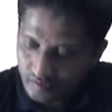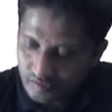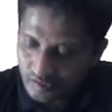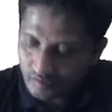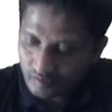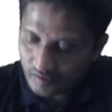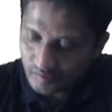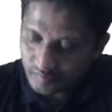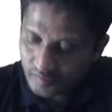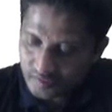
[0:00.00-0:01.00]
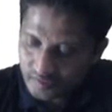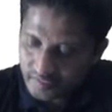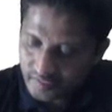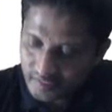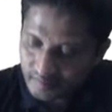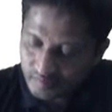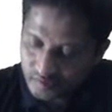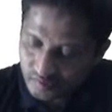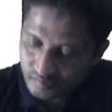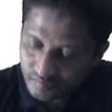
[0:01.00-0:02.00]
Is equal to 1 plus A
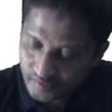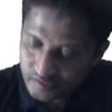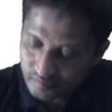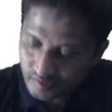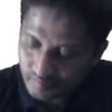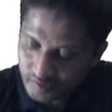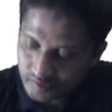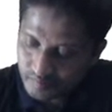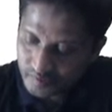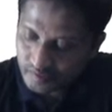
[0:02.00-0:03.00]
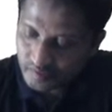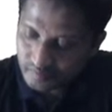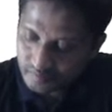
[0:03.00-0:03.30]
times Y is 1 plus BC.